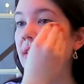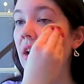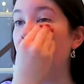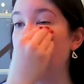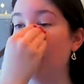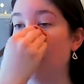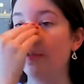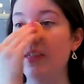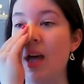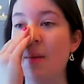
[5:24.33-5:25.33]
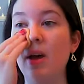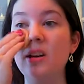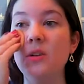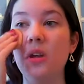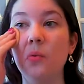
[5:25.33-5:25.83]
And I make up for that by
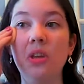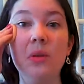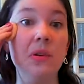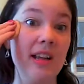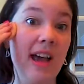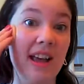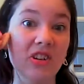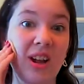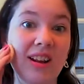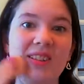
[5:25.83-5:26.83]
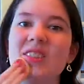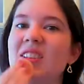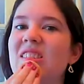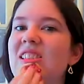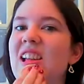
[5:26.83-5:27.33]
doing really pretty eyeshadow,
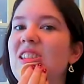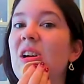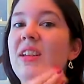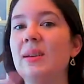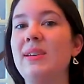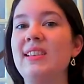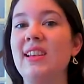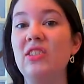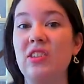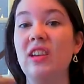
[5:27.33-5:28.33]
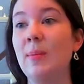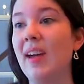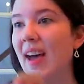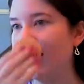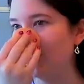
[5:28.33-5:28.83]
so it's like, don't look at my skin, just look at
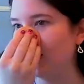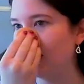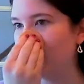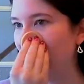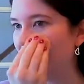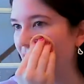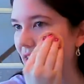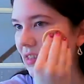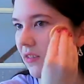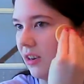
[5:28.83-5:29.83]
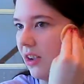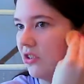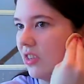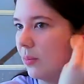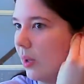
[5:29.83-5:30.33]
my eyes, because I'm very
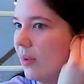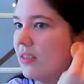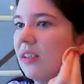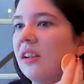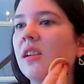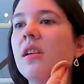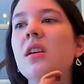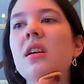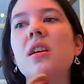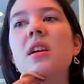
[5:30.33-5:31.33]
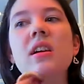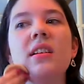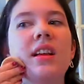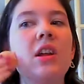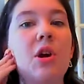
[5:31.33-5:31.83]
self-conscious about my skin.
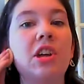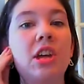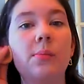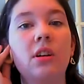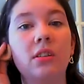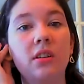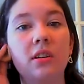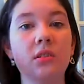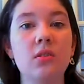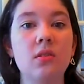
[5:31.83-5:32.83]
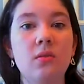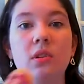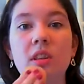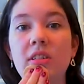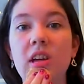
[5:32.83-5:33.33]
Because I know on camera it looks
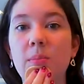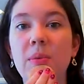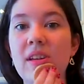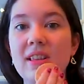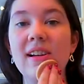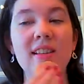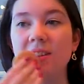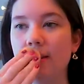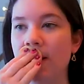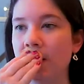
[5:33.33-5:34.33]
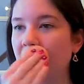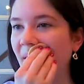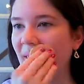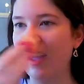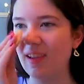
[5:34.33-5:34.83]
really good, but it doesn't in
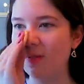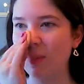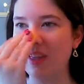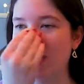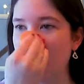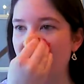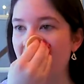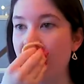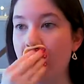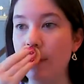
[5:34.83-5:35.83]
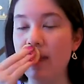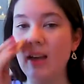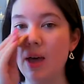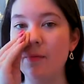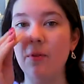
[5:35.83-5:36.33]
real life, but I
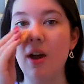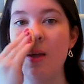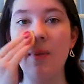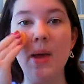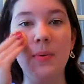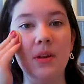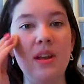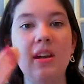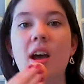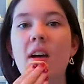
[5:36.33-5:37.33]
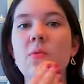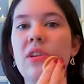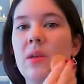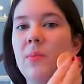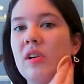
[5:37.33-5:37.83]
make up for it by putting on
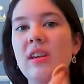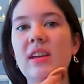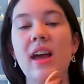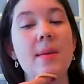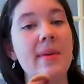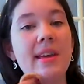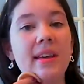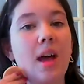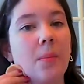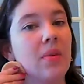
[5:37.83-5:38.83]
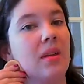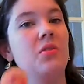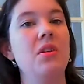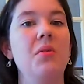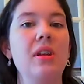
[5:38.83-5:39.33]
really pretty eye makeup and
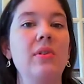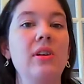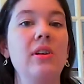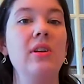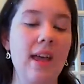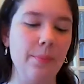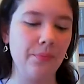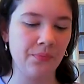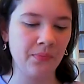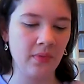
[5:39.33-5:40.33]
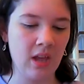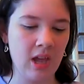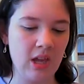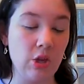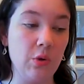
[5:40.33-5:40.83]
doing really pretty lip,
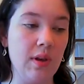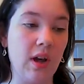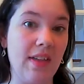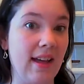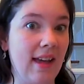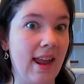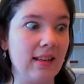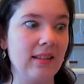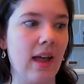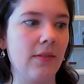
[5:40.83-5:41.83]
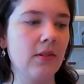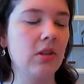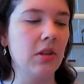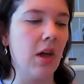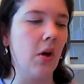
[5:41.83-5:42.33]
doing all that kind of stuff.
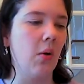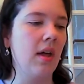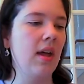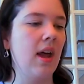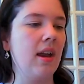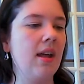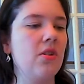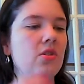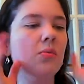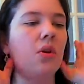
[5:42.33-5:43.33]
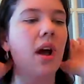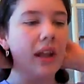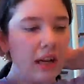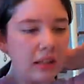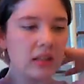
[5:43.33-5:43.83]
So another new
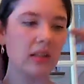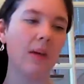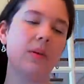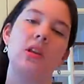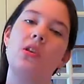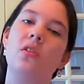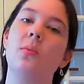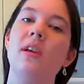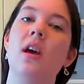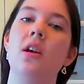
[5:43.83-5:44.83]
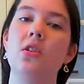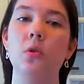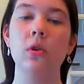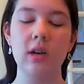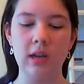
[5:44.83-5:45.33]
product that I'm going to use for my
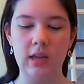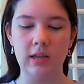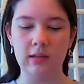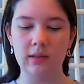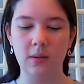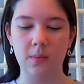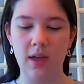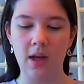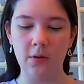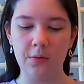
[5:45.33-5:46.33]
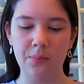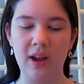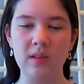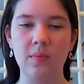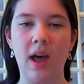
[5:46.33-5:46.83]
contour is the e.l.f.
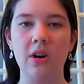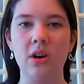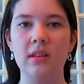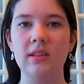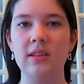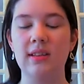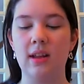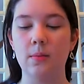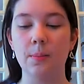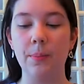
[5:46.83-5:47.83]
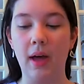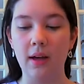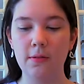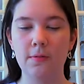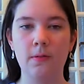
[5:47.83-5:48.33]
pressed powder, and this is in
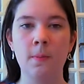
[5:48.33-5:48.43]
Buff.